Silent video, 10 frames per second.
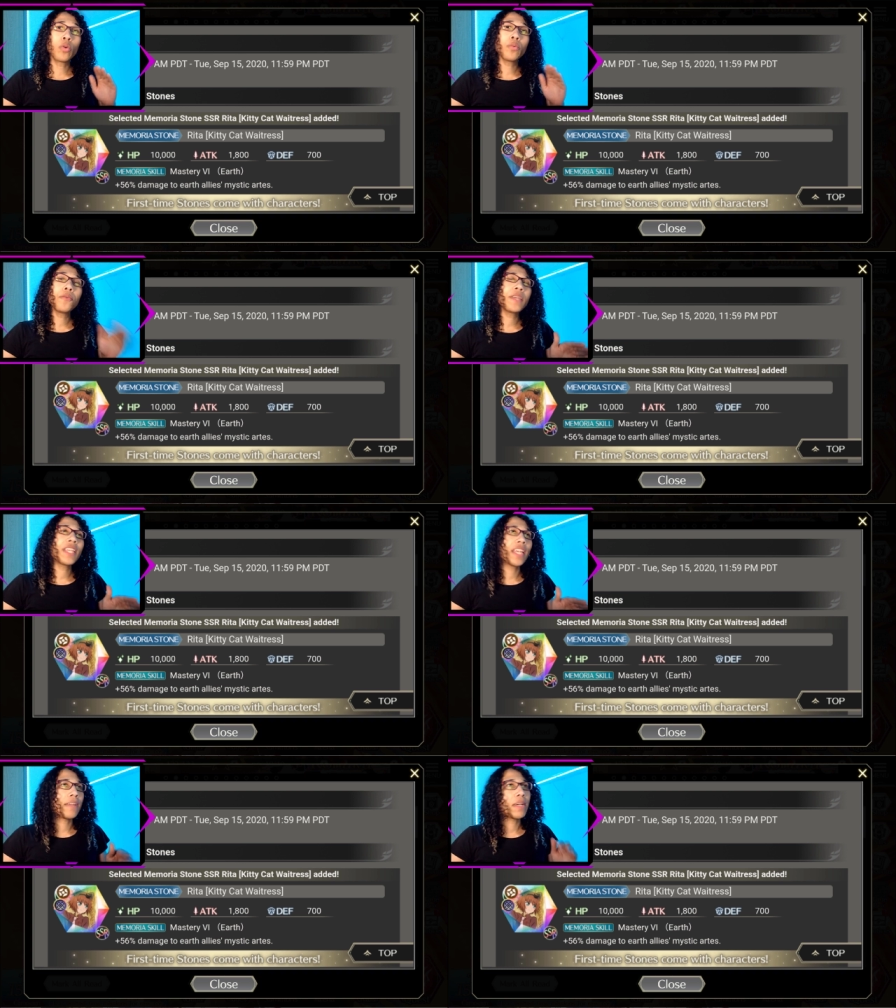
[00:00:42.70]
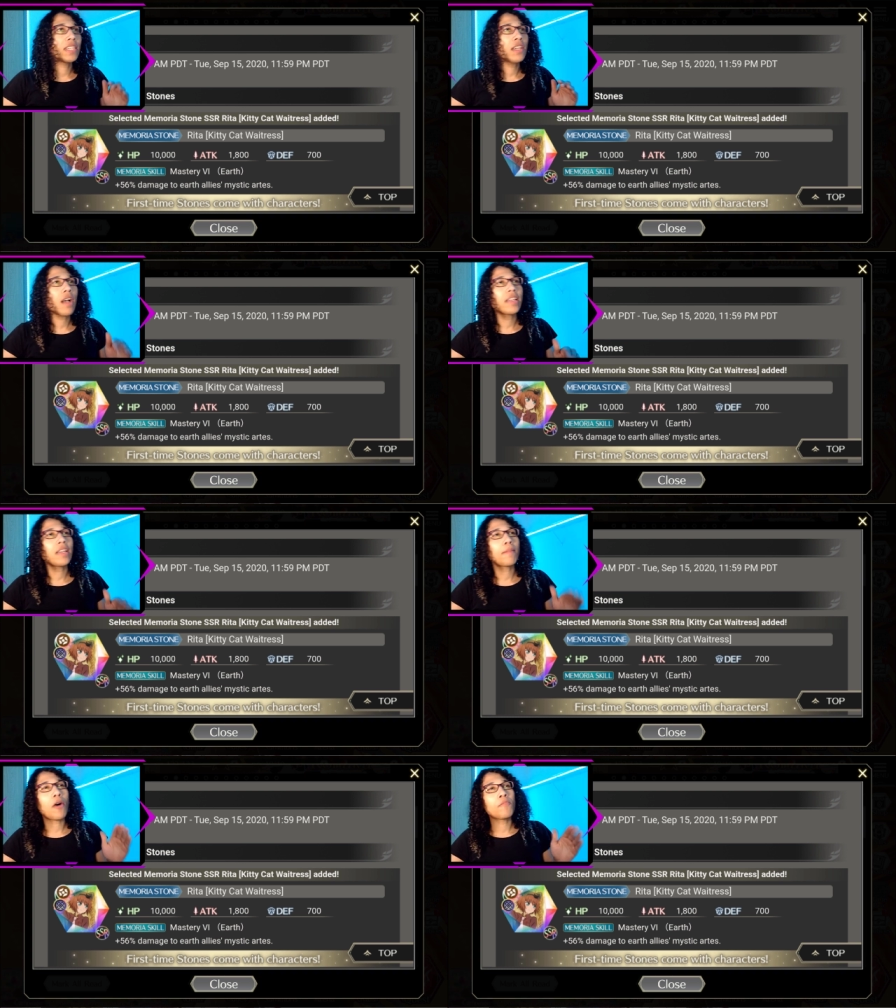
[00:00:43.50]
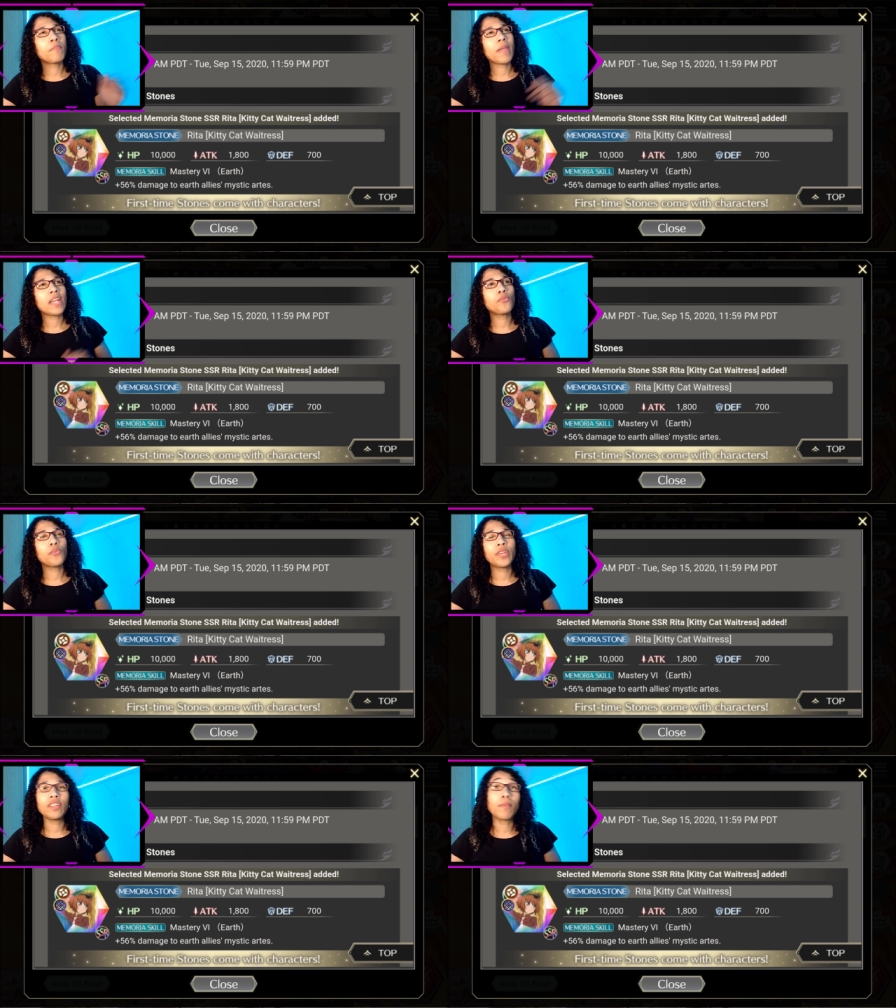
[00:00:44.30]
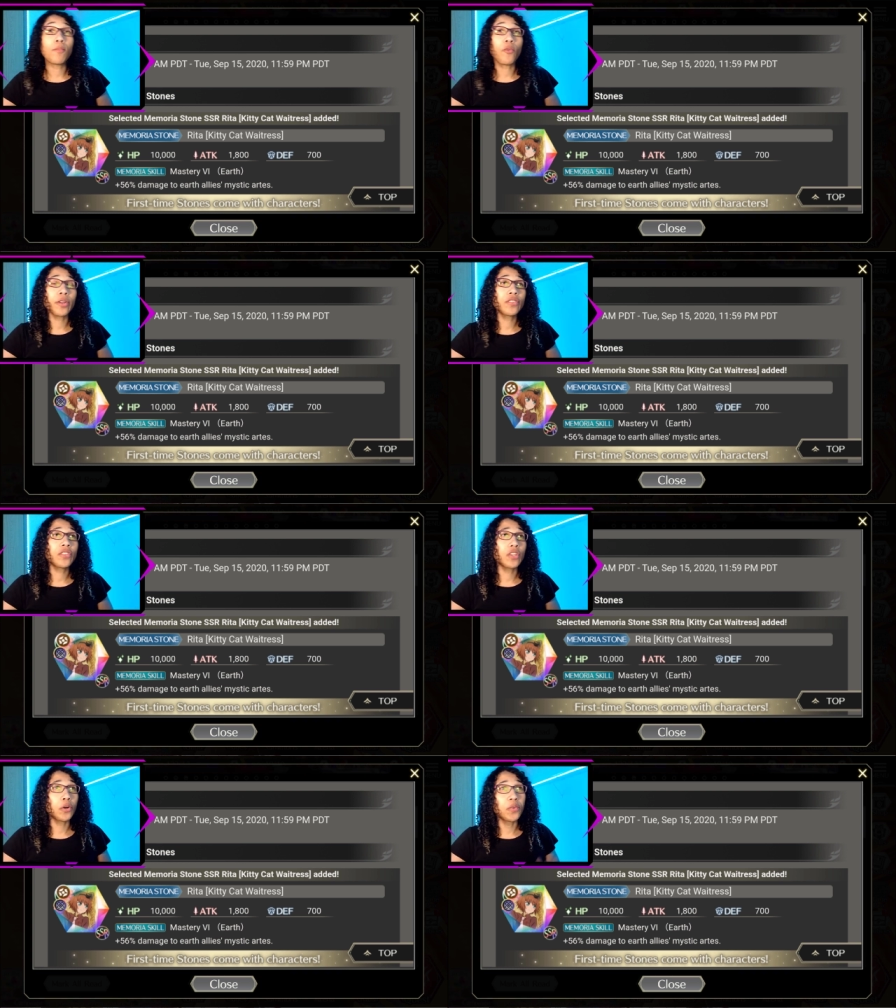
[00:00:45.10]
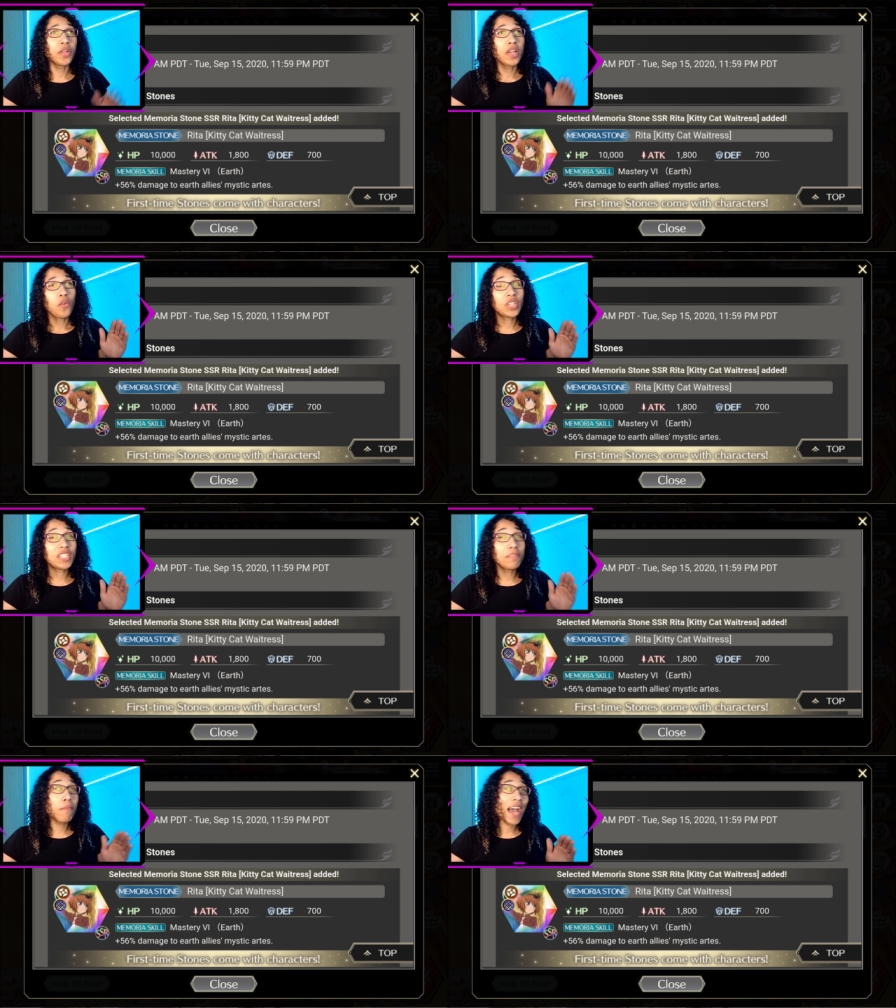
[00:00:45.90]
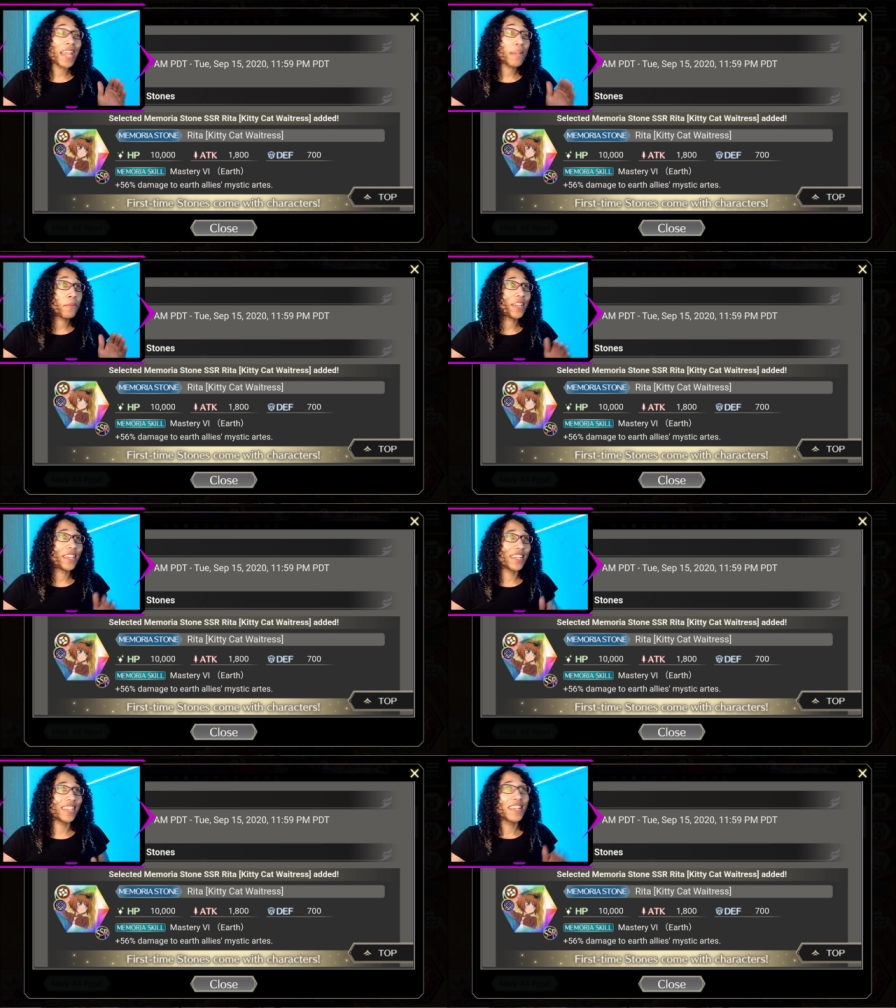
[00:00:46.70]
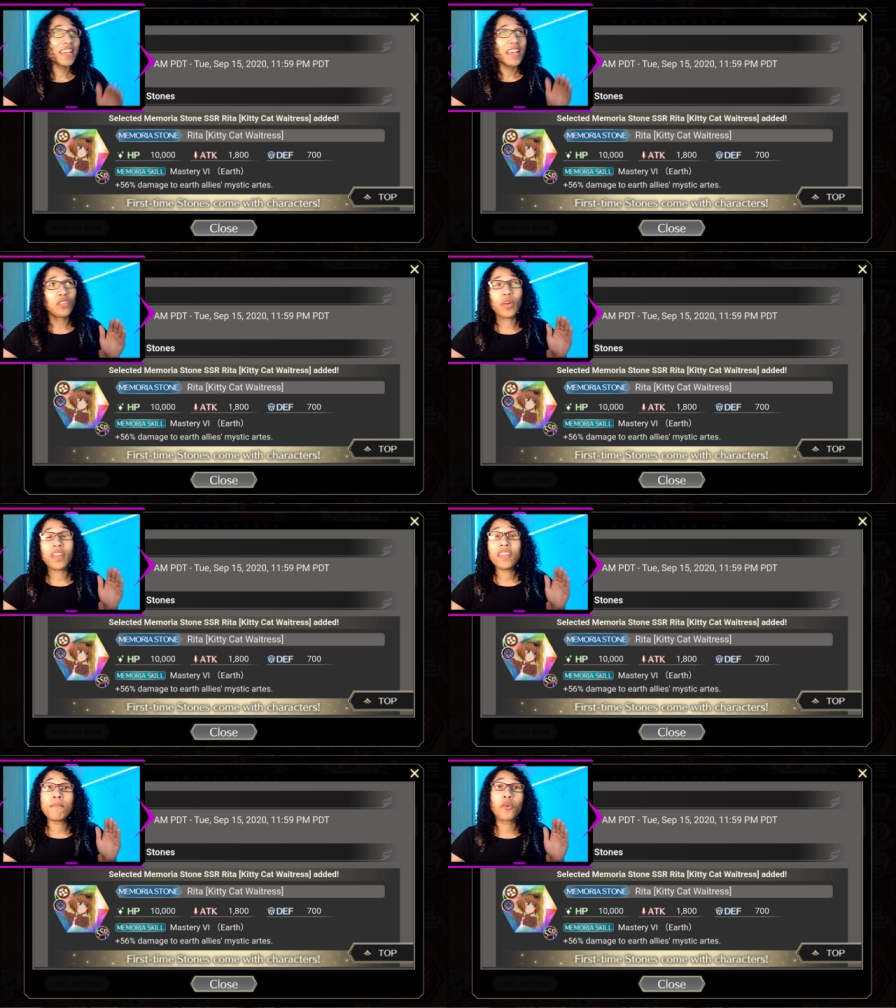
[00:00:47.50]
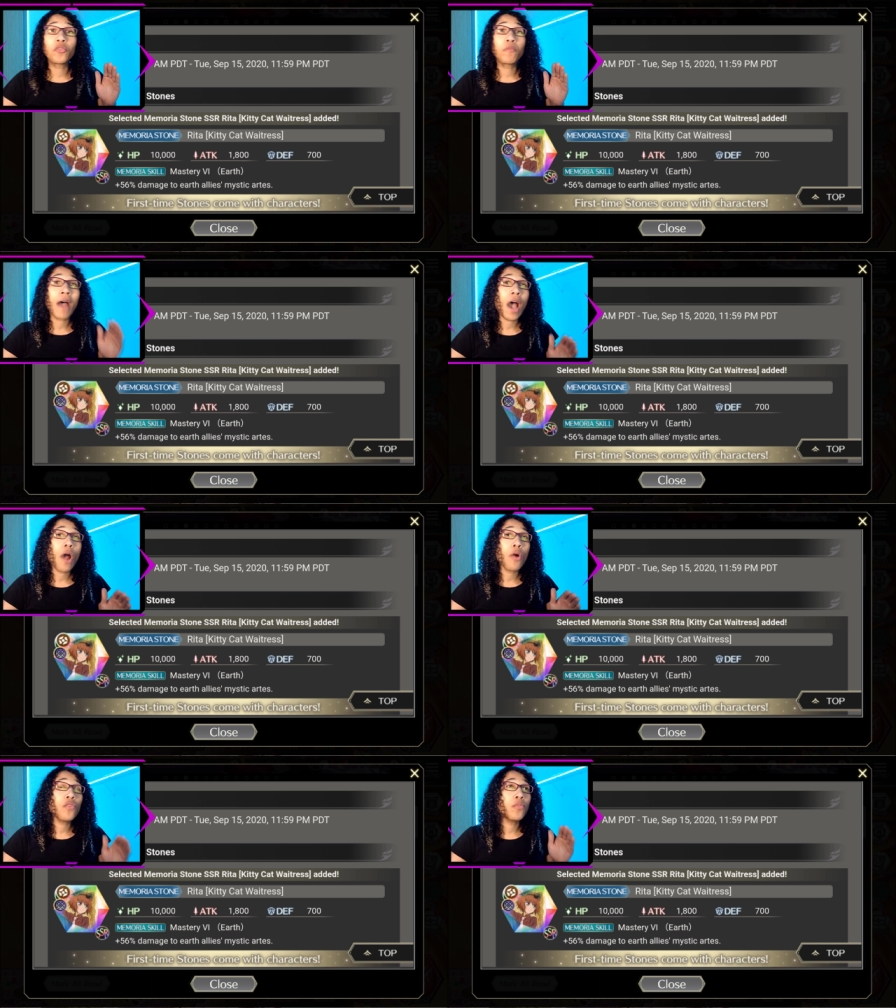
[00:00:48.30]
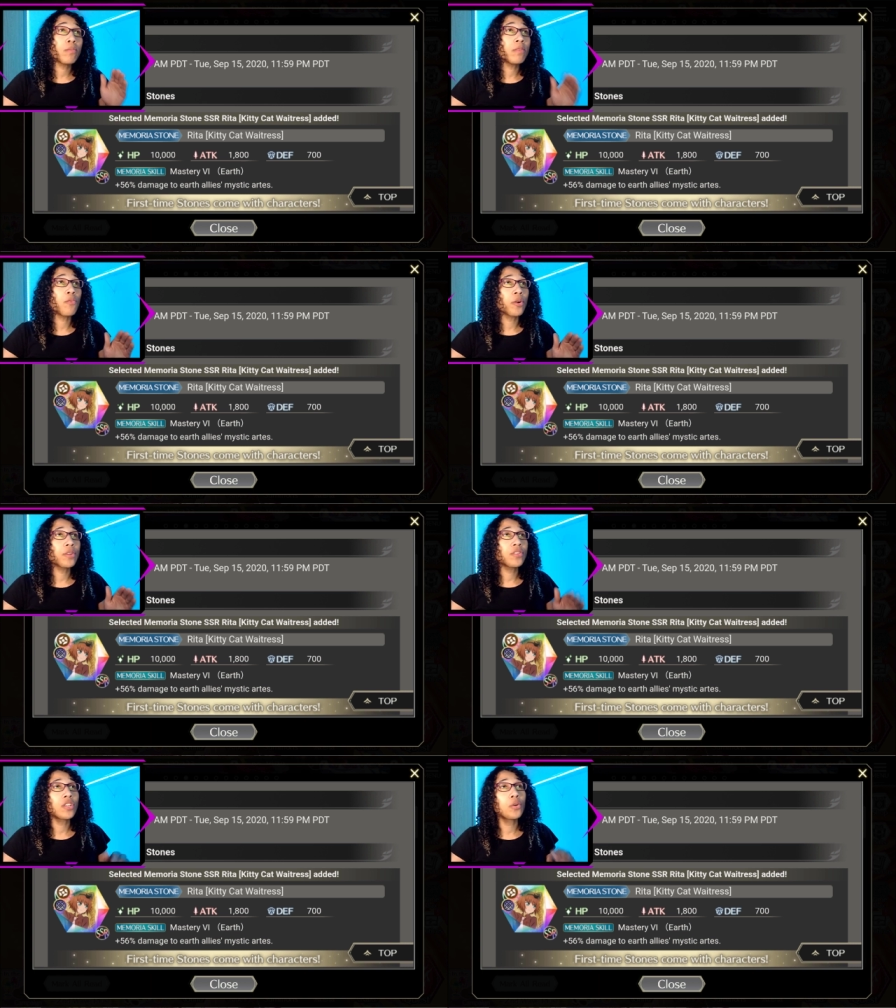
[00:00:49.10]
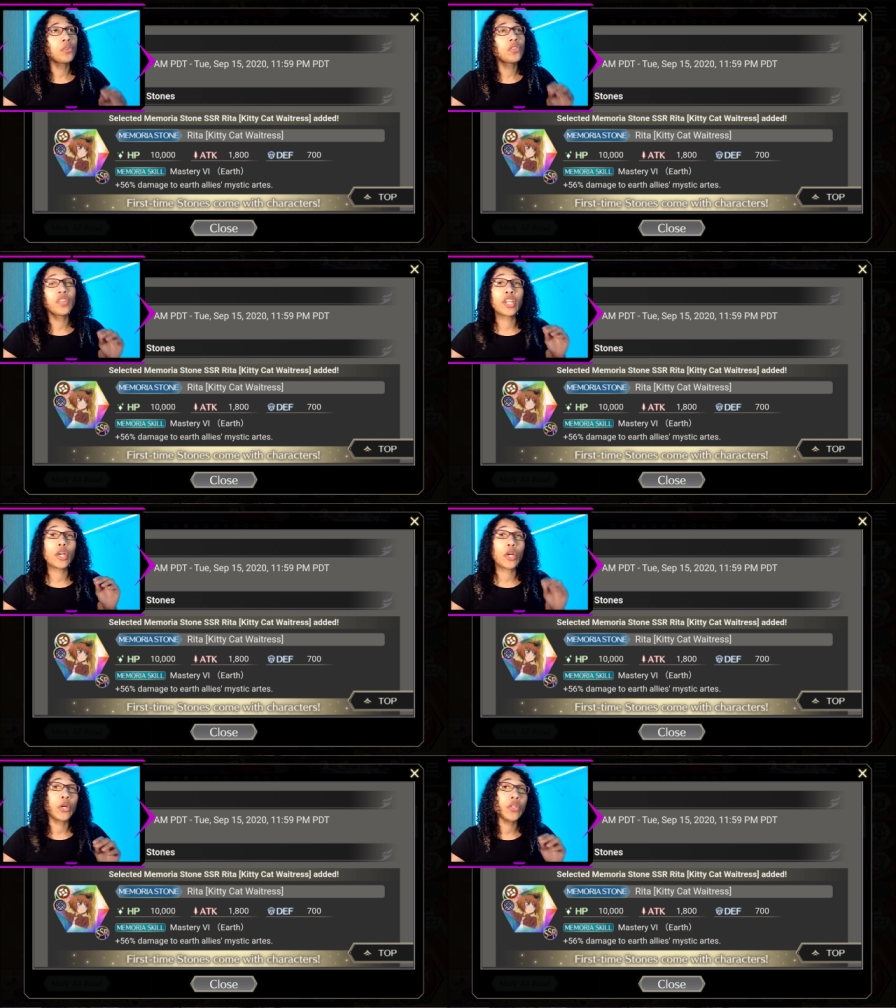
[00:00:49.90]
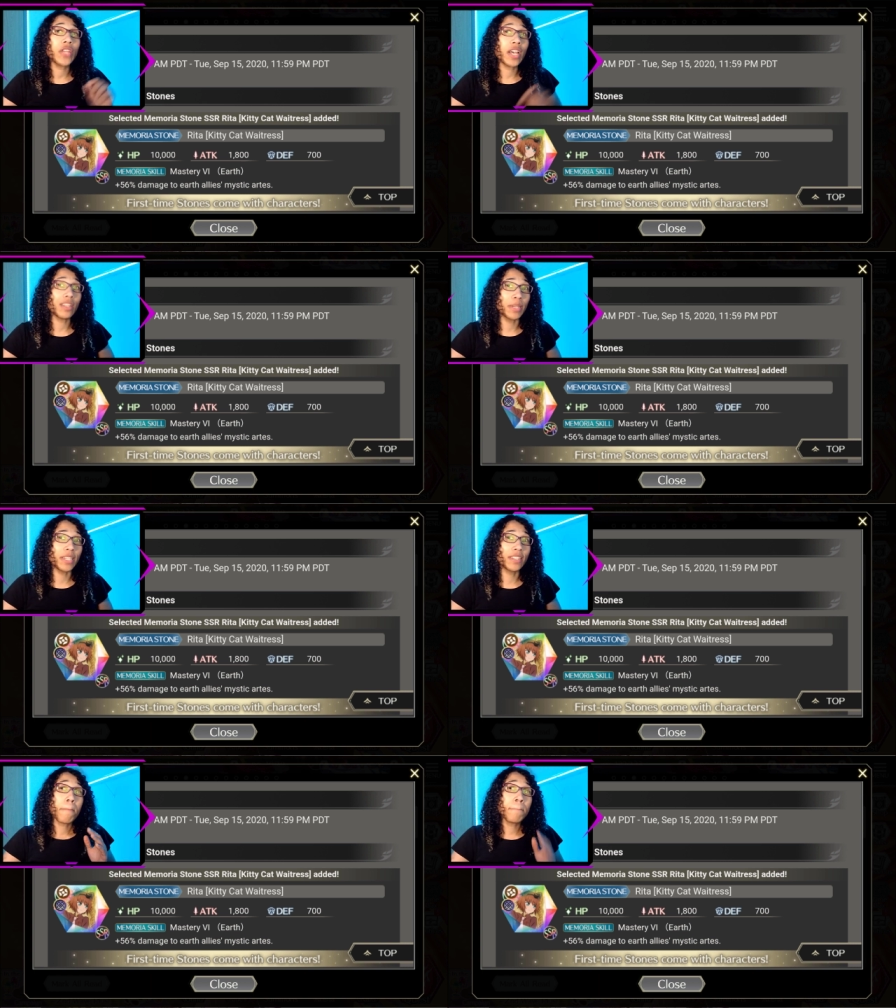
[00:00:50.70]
will begin by talking about Maidrita's Memoria Stone, which in my opinion is one of the most powerful Memoria Stones for the Earth element.